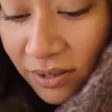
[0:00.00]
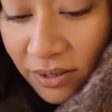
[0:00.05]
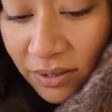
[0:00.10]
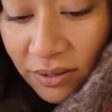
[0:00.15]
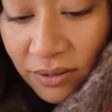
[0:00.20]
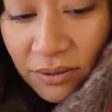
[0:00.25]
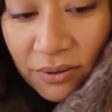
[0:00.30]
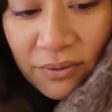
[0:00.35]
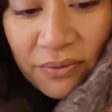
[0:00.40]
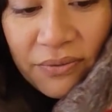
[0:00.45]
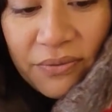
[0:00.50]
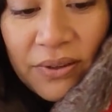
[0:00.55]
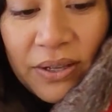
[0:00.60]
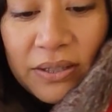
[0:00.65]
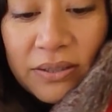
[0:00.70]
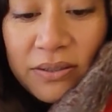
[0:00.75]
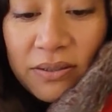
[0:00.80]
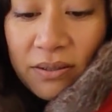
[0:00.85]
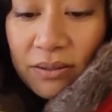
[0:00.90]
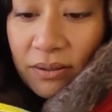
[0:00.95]
Look at the little
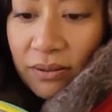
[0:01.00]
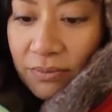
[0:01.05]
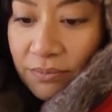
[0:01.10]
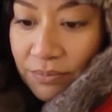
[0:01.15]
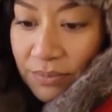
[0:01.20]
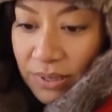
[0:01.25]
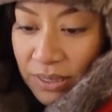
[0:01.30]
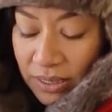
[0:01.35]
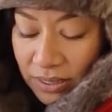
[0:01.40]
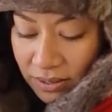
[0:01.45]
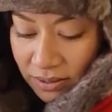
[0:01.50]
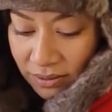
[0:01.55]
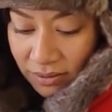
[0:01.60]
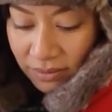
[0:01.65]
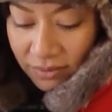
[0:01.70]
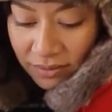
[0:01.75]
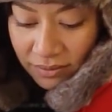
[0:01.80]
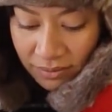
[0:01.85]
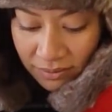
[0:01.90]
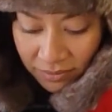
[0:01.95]
felt arms. We're gonna raise
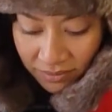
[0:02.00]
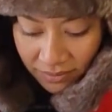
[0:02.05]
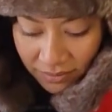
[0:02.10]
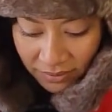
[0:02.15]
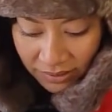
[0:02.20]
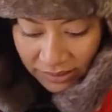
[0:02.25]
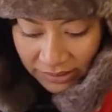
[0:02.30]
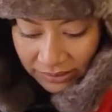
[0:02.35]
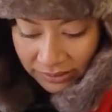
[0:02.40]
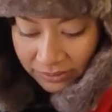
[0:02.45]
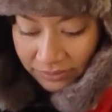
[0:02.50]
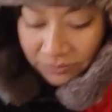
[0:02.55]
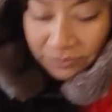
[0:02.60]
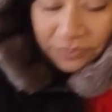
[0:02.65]
bees. We're gonna be